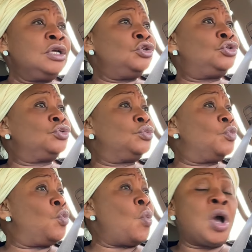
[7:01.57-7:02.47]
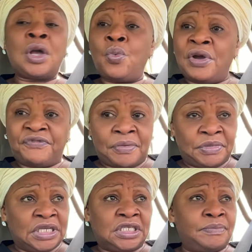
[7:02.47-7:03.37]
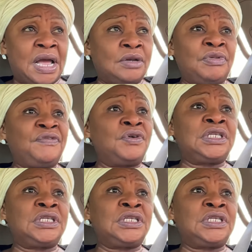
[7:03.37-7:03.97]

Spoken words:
you should walk away from this man before